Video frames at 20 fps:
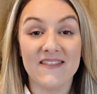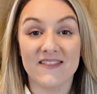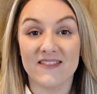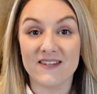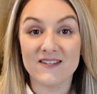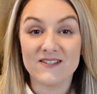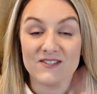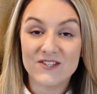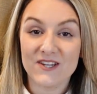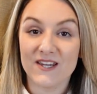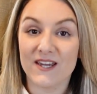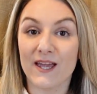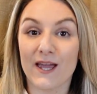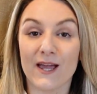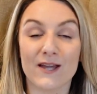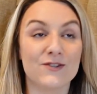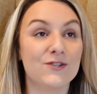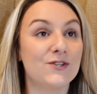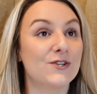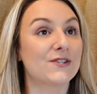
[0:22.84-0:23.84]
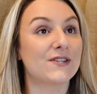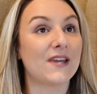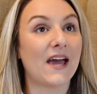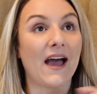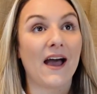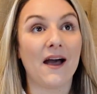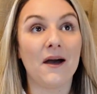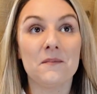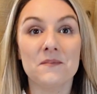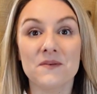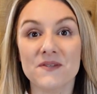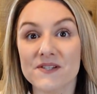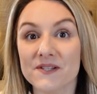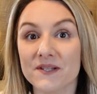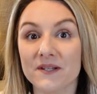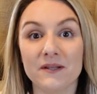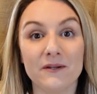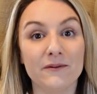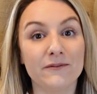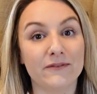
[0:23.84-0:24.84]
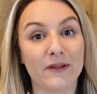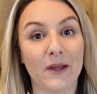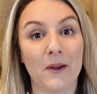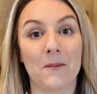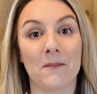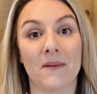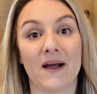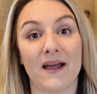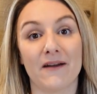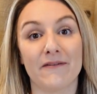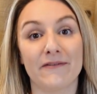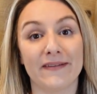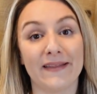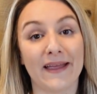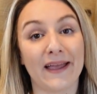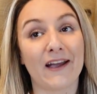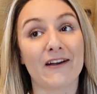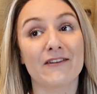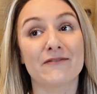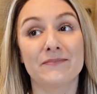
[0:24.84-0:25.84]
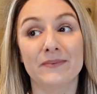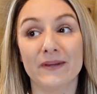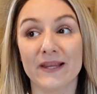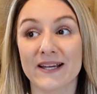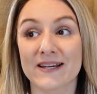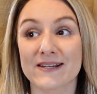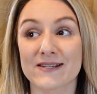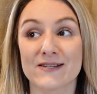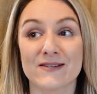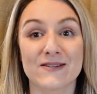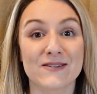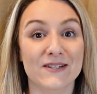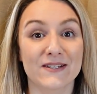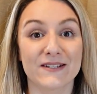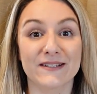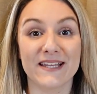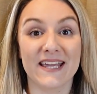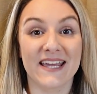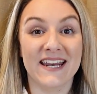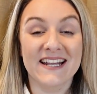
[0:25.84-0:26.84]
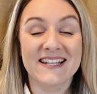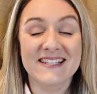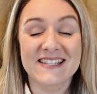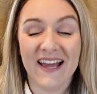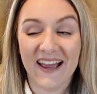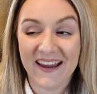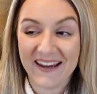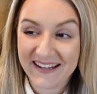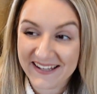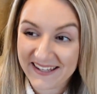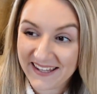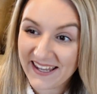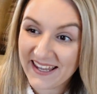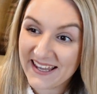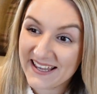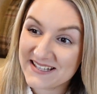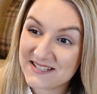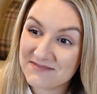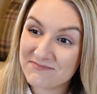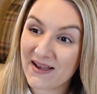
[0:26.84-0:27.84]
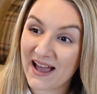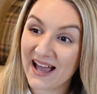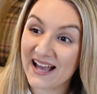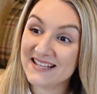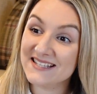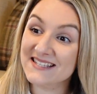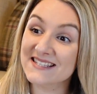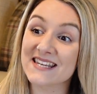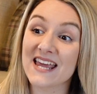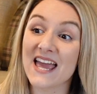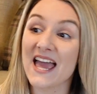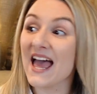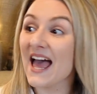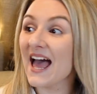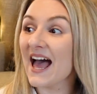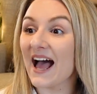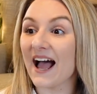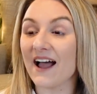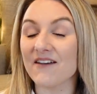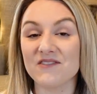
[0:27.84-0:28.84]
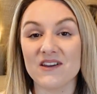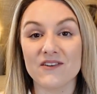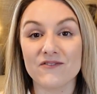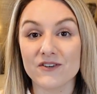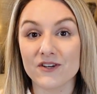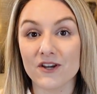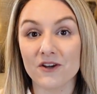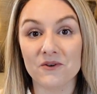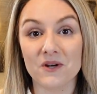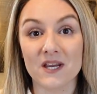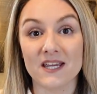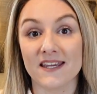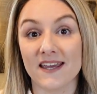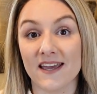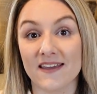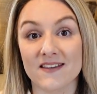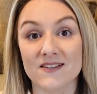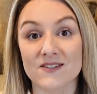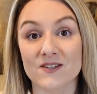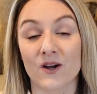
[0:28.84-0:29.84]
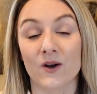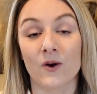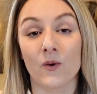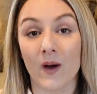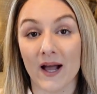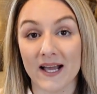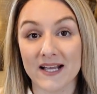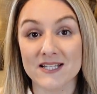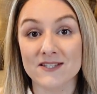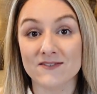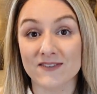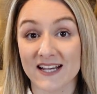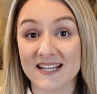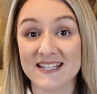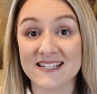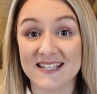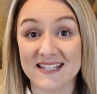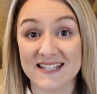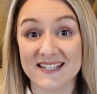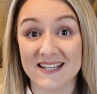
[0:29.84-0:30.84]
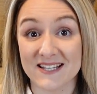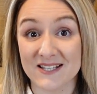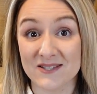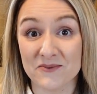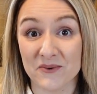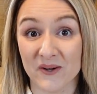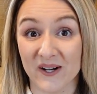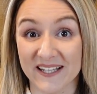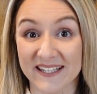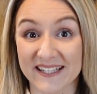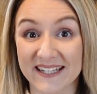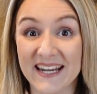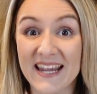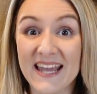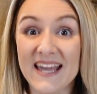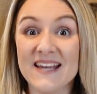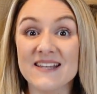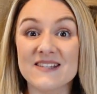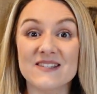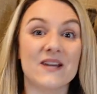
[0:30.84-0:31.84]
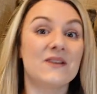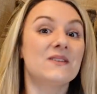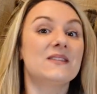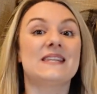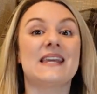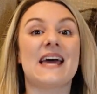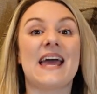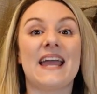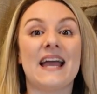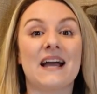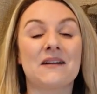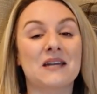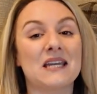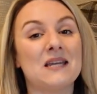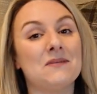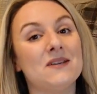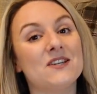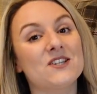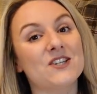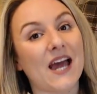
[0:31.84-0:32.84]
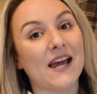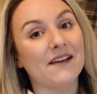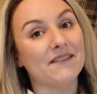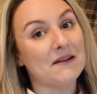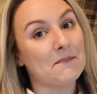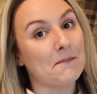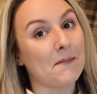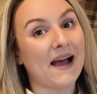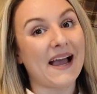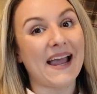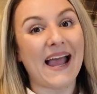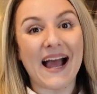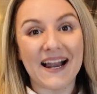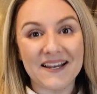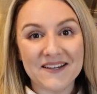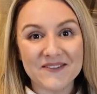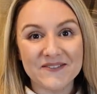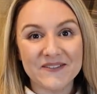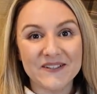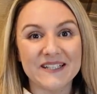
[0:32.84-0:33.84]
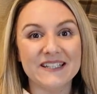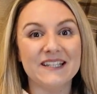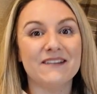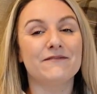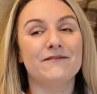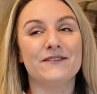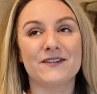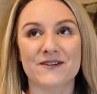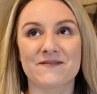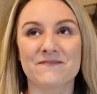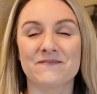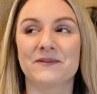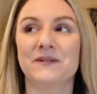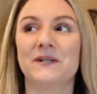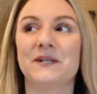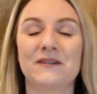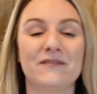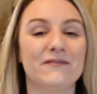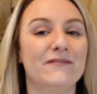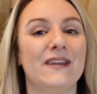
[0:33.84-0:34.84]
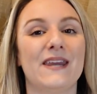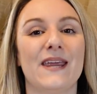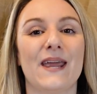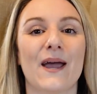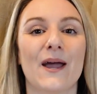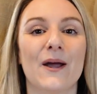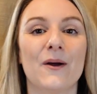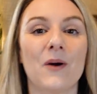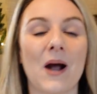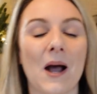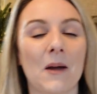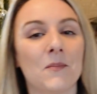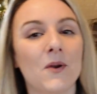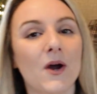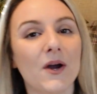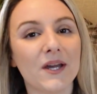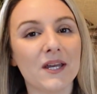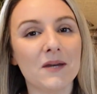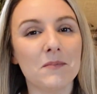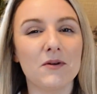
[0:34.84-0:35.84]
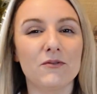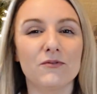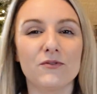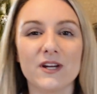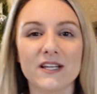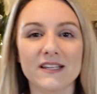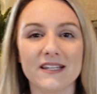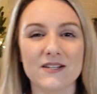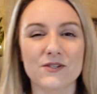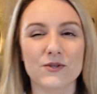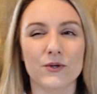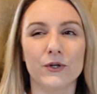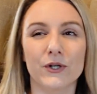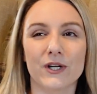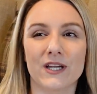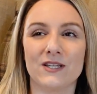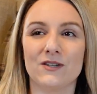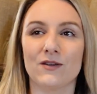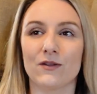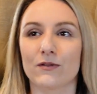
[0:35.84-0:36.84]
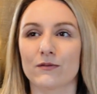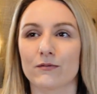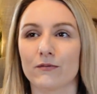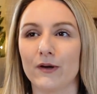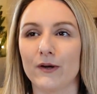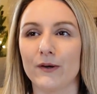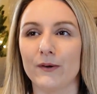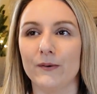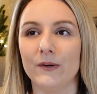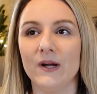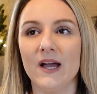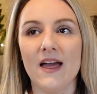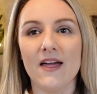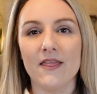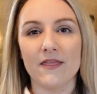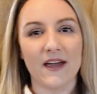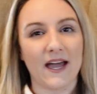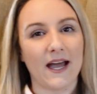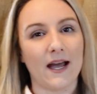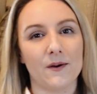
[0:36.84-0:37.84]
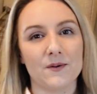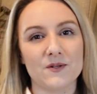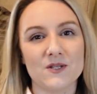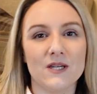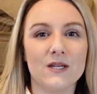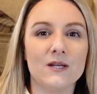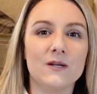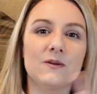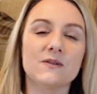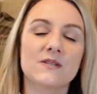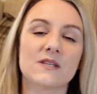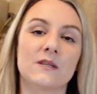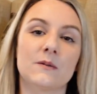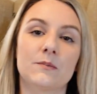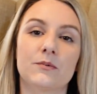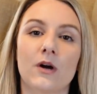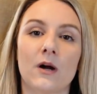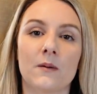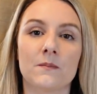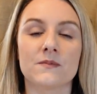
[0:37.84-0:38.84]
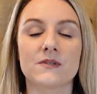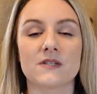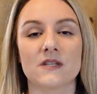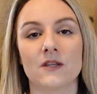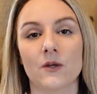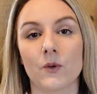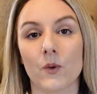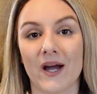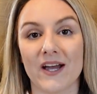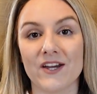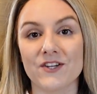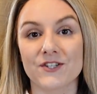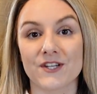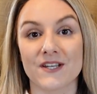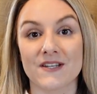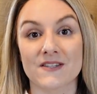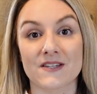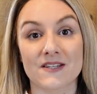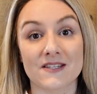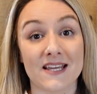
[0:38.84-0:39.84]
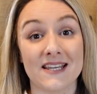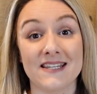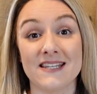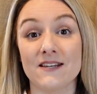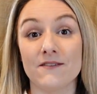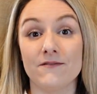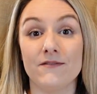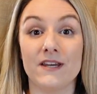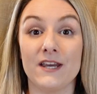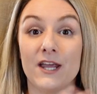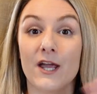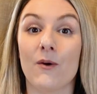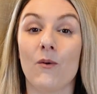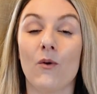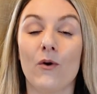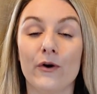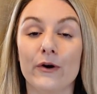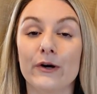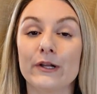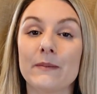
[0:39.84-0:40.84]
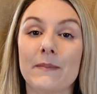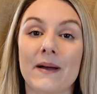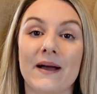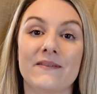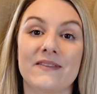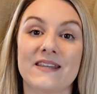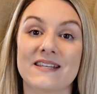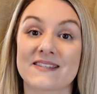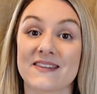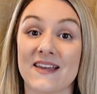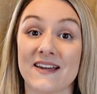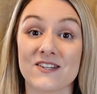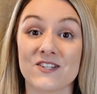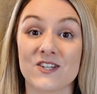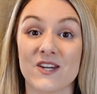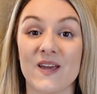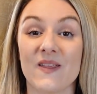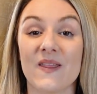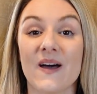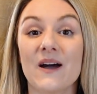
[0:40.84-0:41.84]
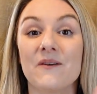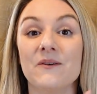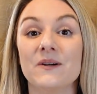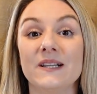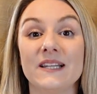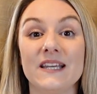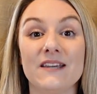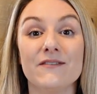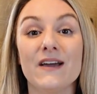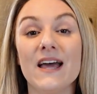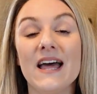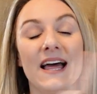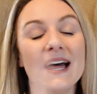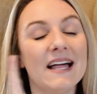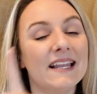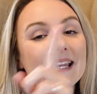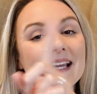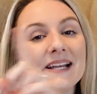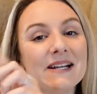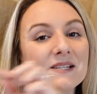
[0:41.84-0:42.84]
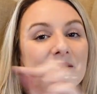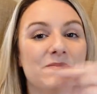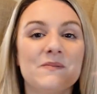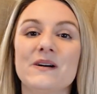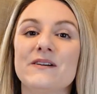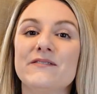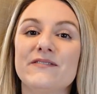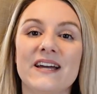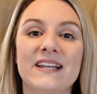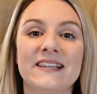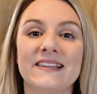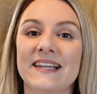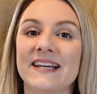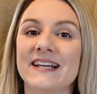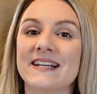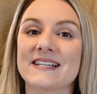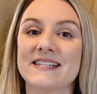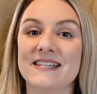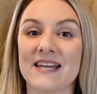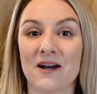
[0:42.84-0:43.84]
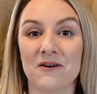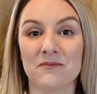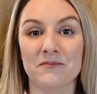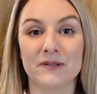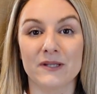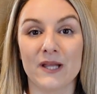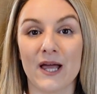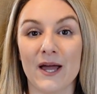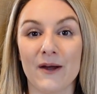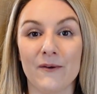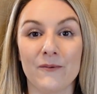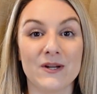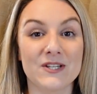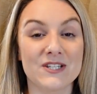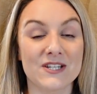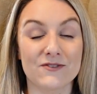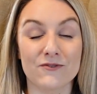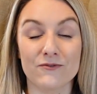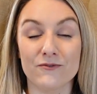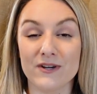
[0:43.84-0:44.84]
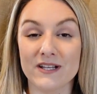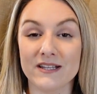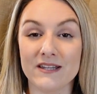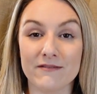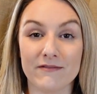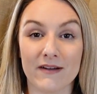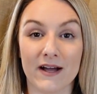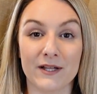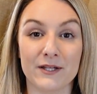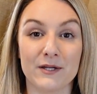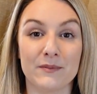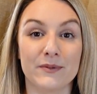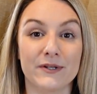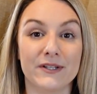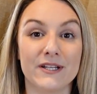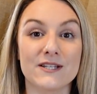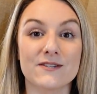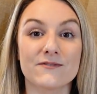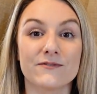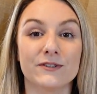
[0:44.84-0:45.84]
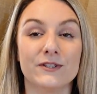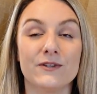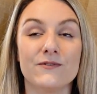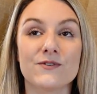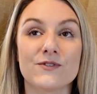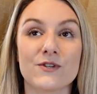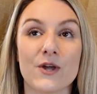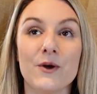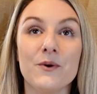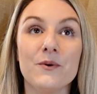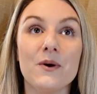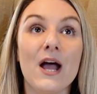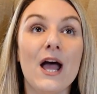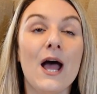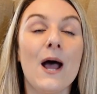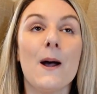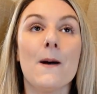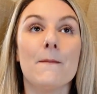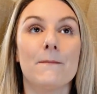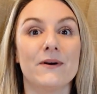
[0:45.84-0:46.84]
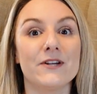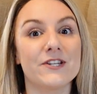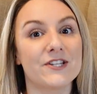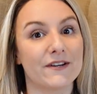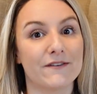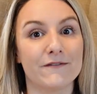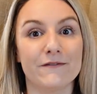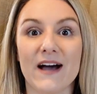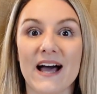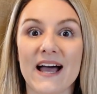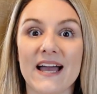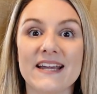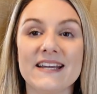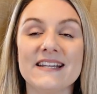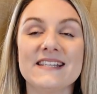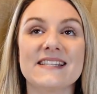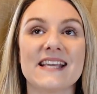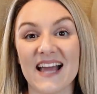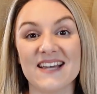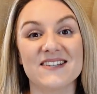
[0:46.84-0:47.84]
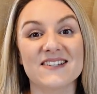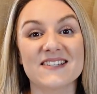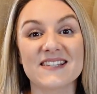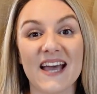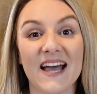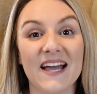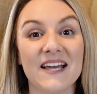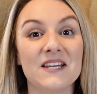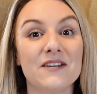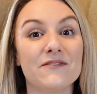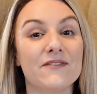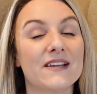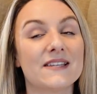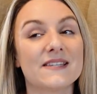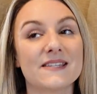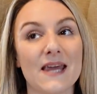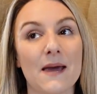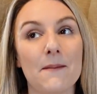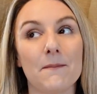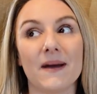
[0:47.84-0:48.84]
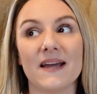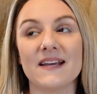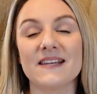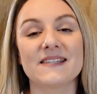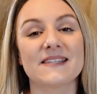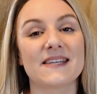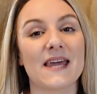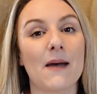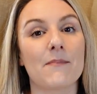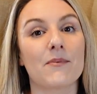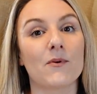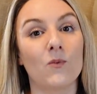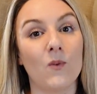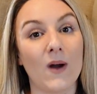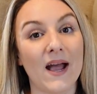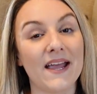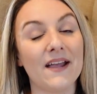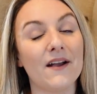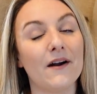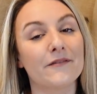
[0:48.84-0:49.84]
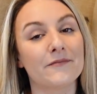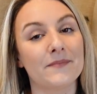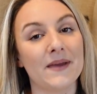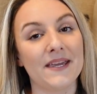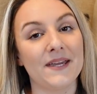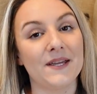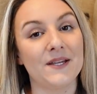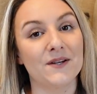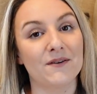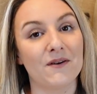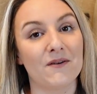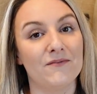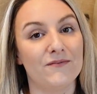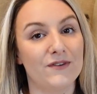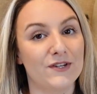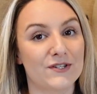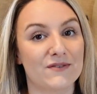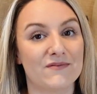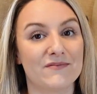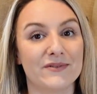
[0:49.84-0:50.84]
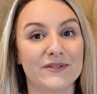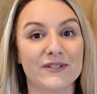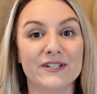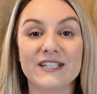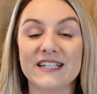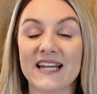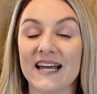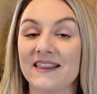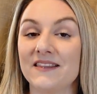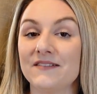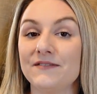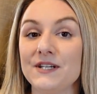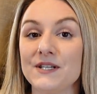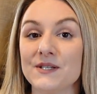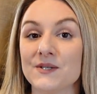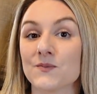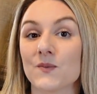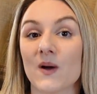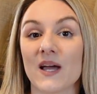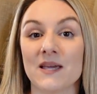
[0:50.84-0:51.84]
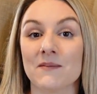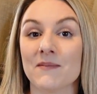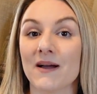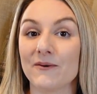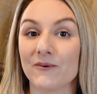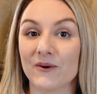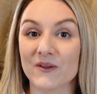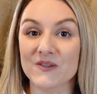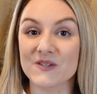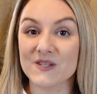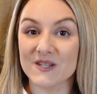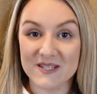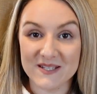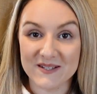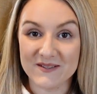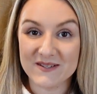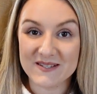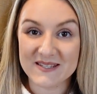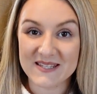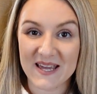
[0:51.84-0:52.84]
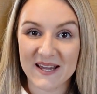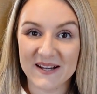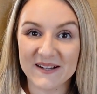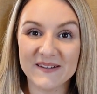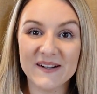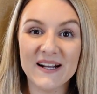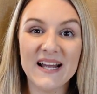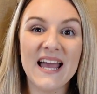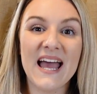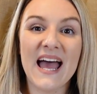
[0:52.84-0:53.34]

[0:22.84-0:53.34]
This year has just absolutely flown by. I feel like I've blinked and suddenly an entire year has passed. I've never known a year that's gone quite as fast as this one. So today I'm going to be sharing my annual vision board video. I'm not going to be really talking you through the how-tos and the prompts and the questions because I did a video all about this last year that I will leave linked above and linked down below, which is really valuable. It's full of so much advice and just kind of a step-by-step way of making your own vision board and the reasons why you might want to do so.